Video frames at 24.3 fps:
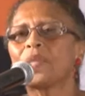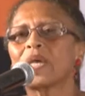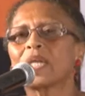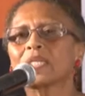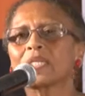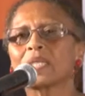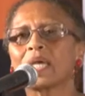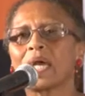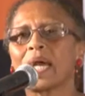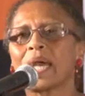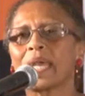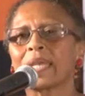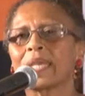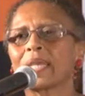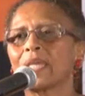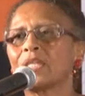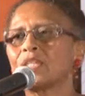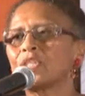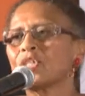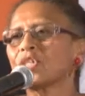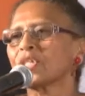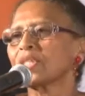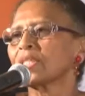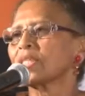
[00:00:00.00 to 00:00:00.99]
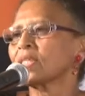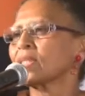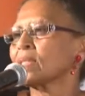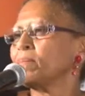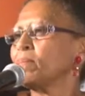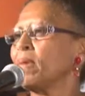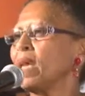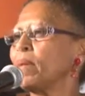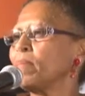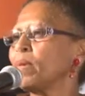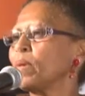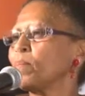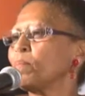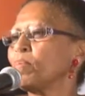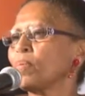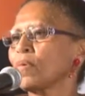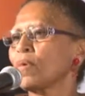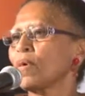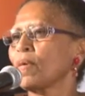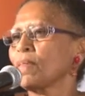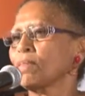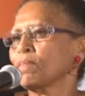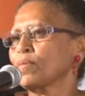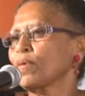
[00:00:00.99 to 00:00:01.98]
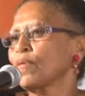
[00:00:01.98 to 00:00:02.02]
that I can just maybe
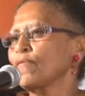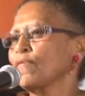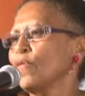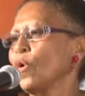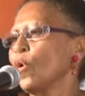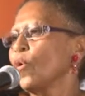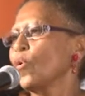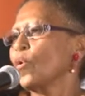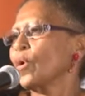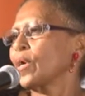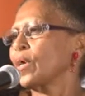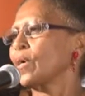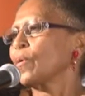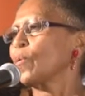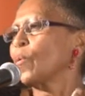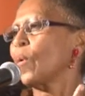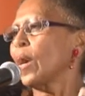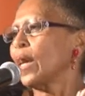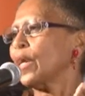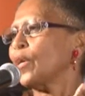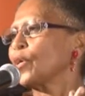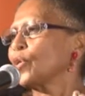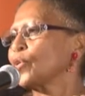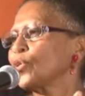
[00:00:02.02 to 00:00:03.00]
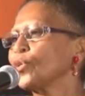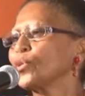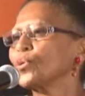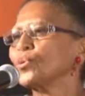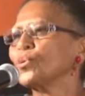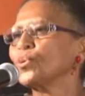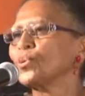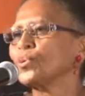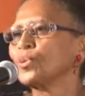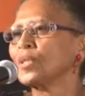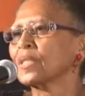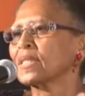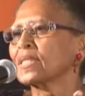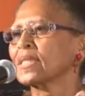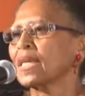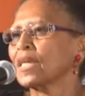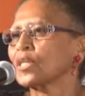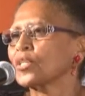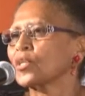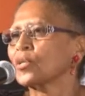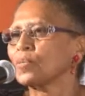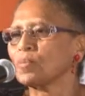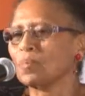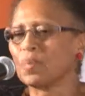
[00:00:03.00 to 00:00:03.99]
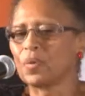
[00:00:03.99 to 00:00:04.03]
provoke one or two
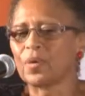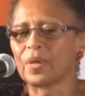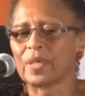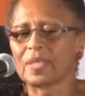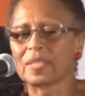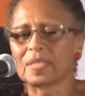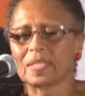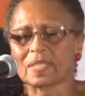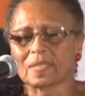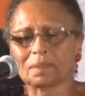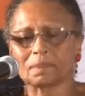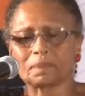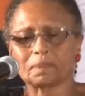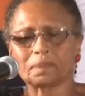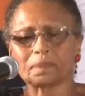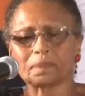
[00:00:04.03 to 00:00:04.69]
discussion points.